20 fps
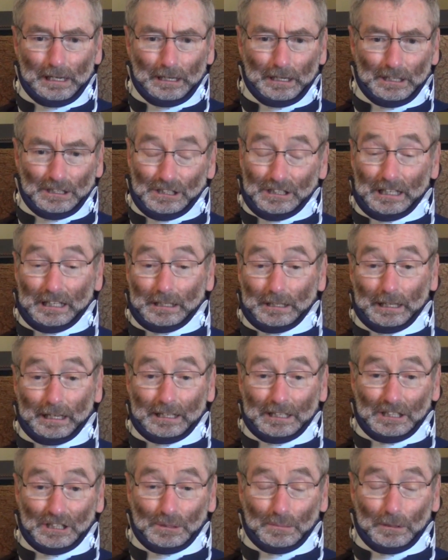St.
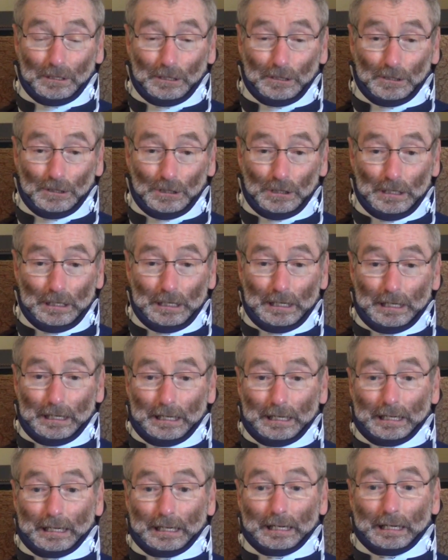Linus Parish,
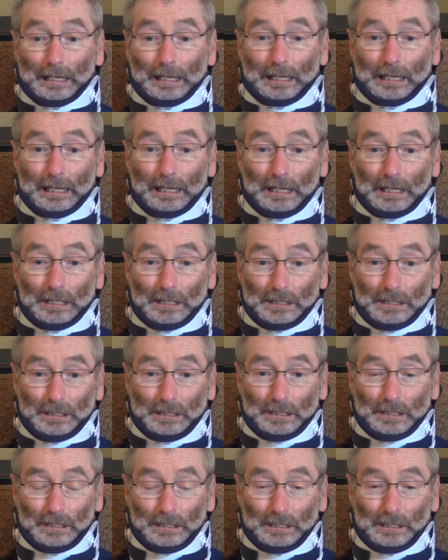and
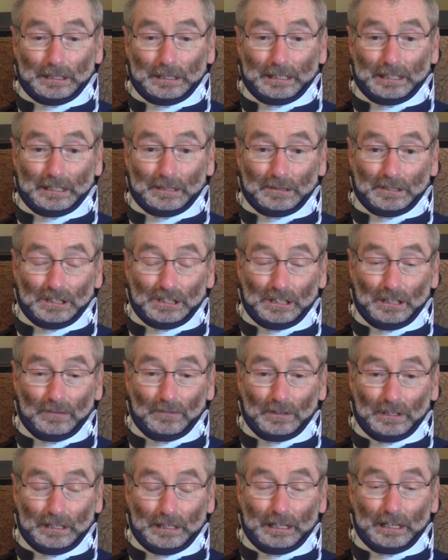in
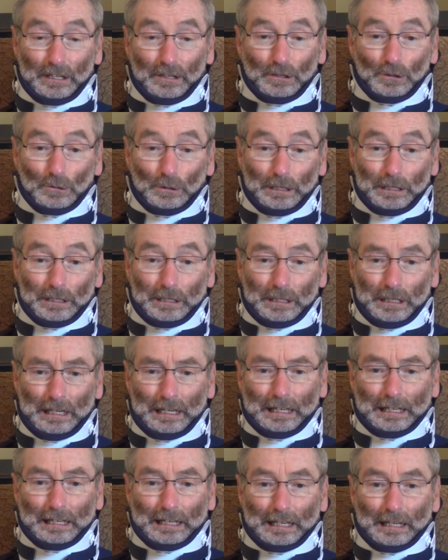7th and 8th grade,
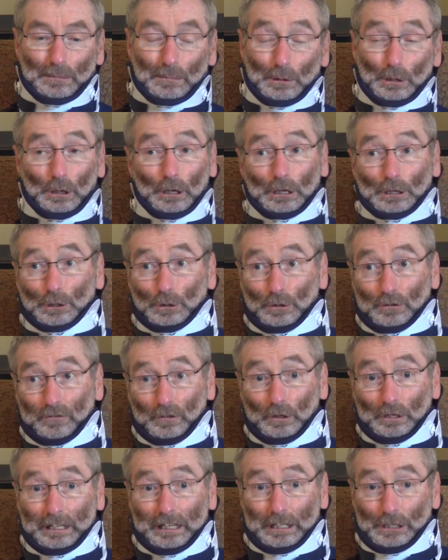I belonged to a
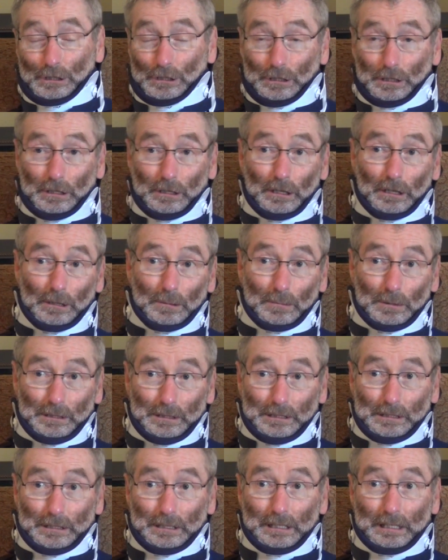vocation club.
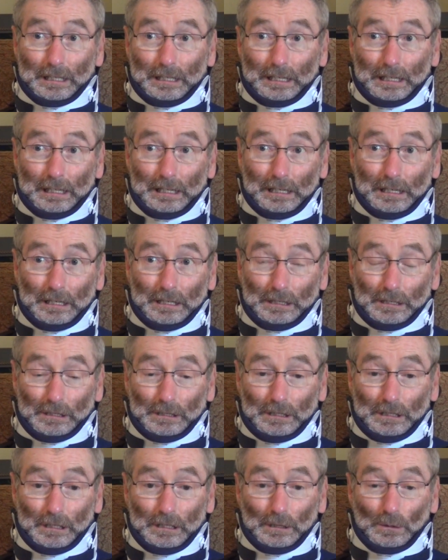And
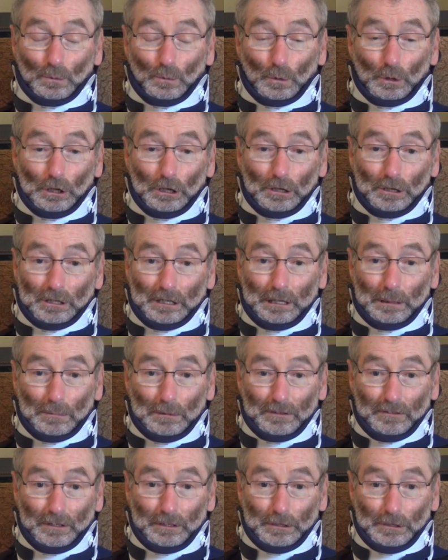where a couple
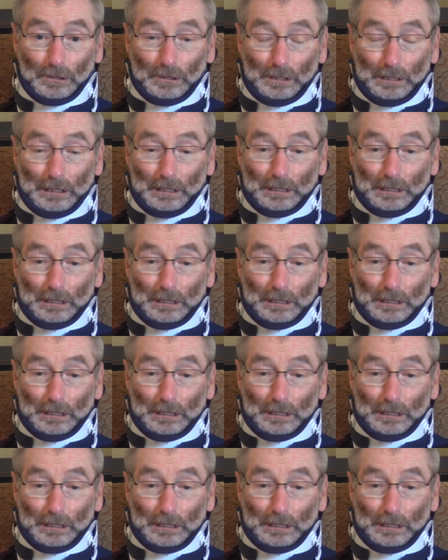of other